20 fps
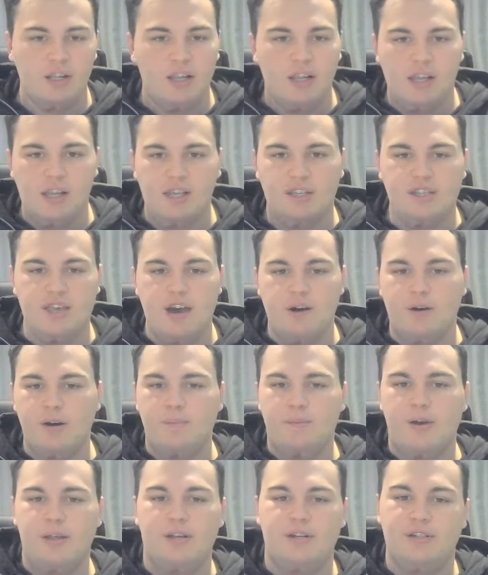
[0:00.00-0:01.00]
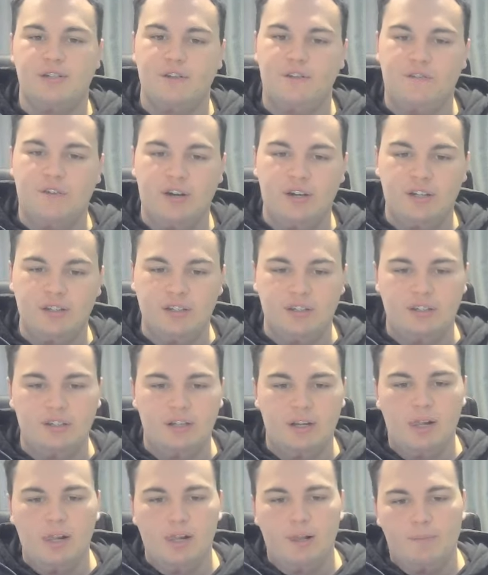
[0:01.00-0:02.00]
is how I managed to find it.
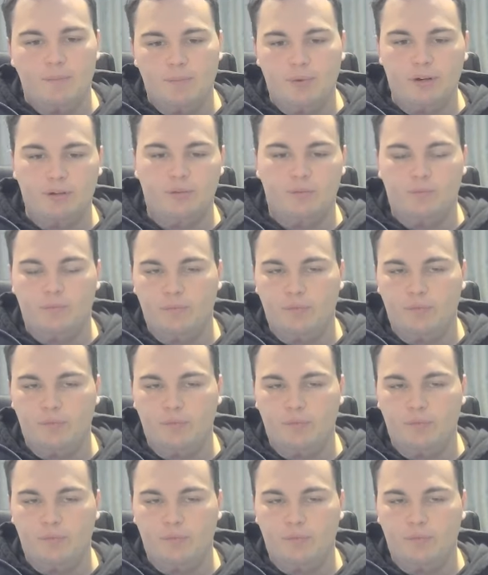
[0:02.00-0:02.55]
But